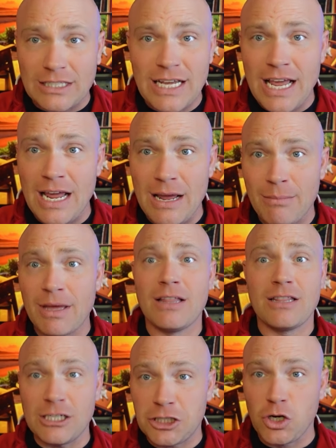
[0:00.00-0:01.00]
team
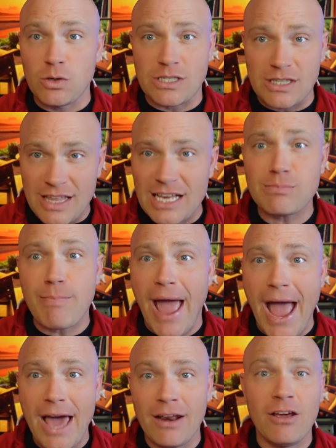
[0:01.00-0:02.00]
that shoots this
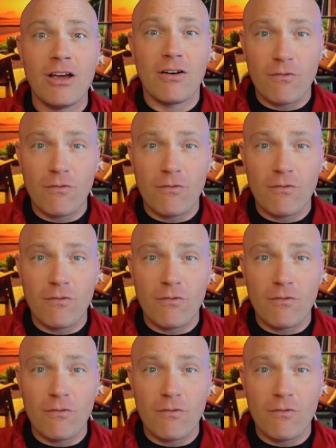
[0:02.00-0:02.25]
bad